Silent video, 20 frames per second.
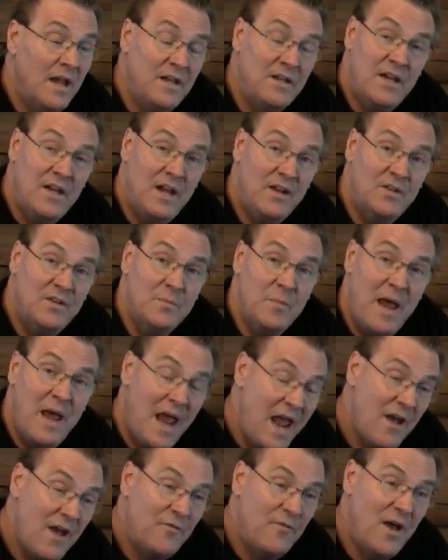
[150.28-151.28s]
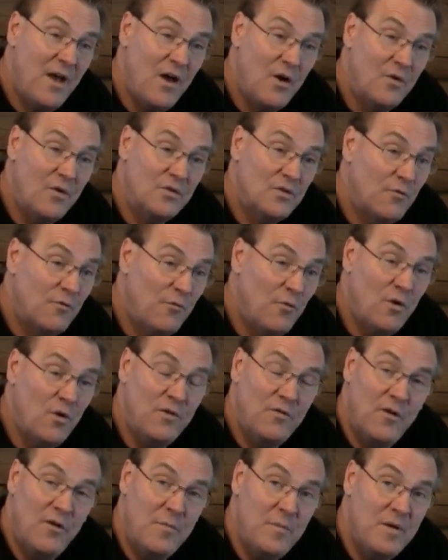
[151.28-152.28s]
It takes them a half hour to
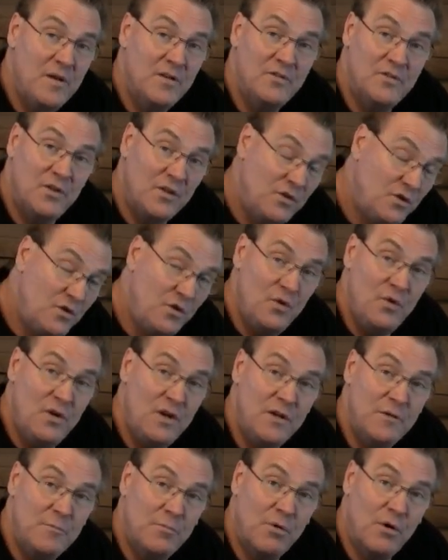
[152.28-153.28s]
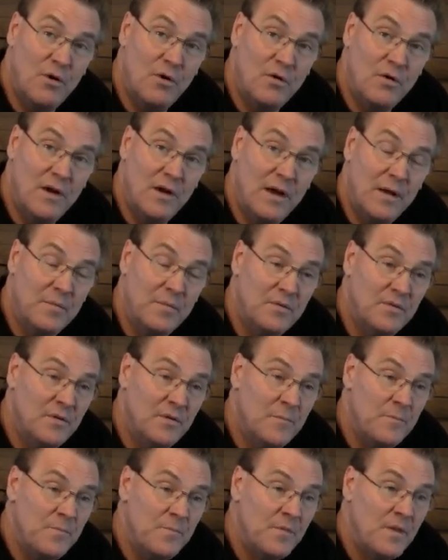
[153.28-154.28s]
45 minutes to do these programs,
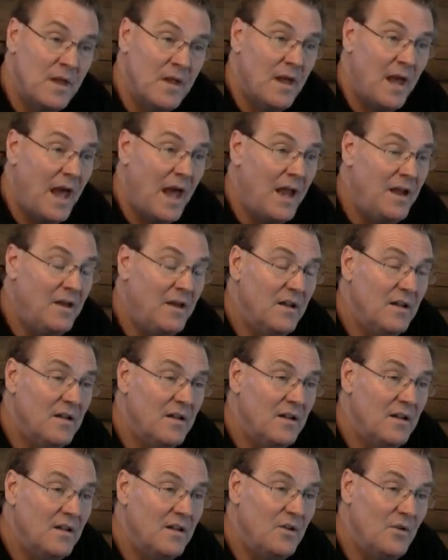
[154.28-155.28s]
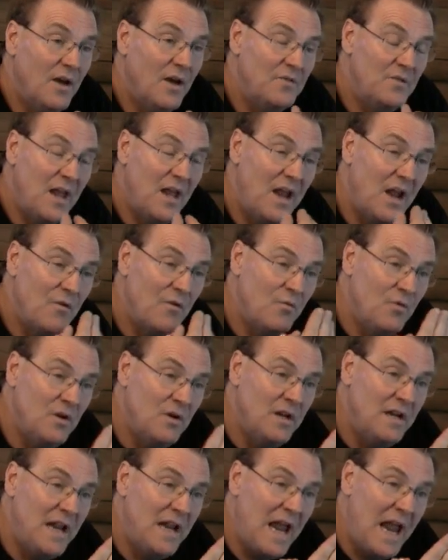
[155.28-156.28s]
and you have to
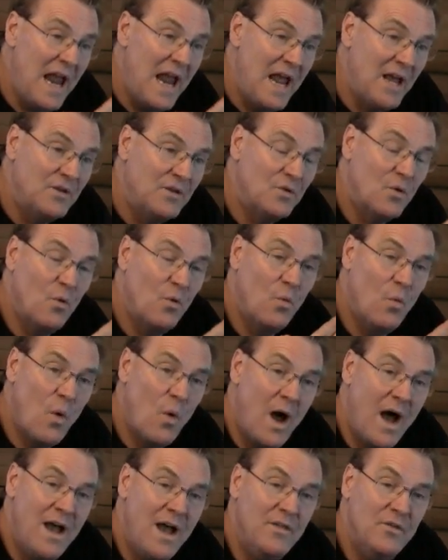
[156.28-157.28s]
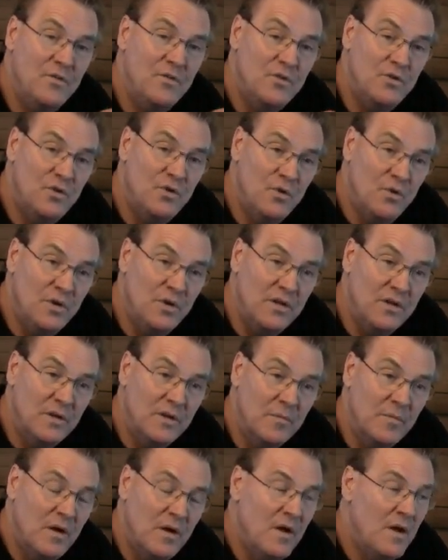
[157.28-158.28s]
really ask why they're doing
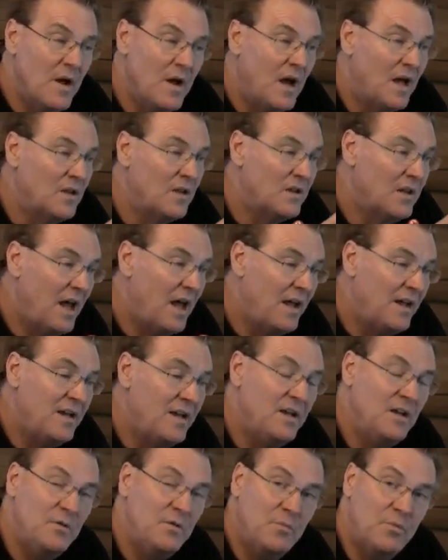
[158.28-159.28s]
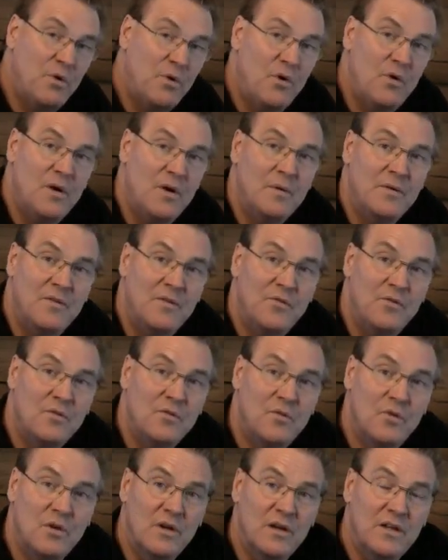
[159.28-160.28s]
them. A lot of these programs, if
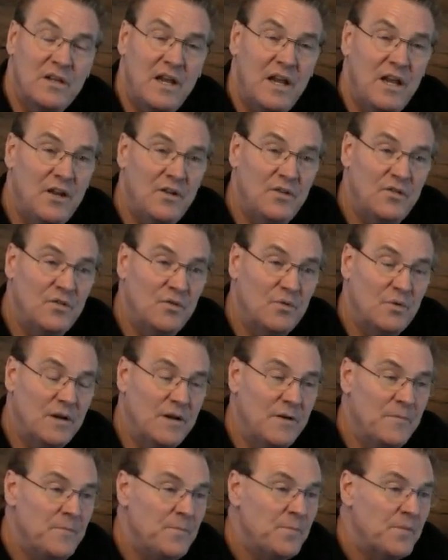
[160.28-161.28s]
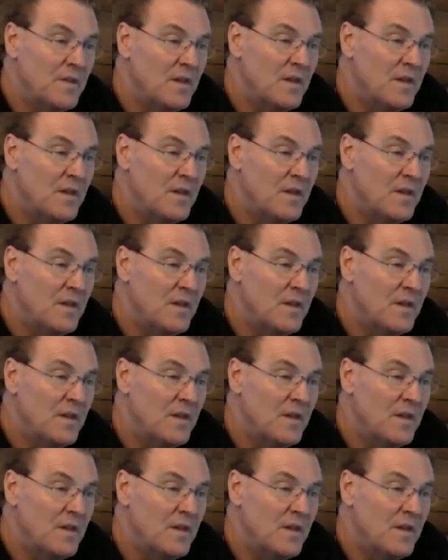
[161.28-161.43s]
you look at history,